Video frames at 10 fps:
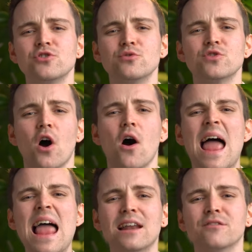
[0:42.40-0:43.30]
Shoes are
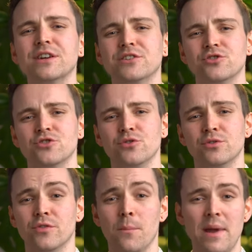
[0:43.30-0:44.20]
elevator
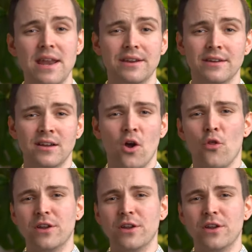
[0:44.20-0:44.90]
shoes for men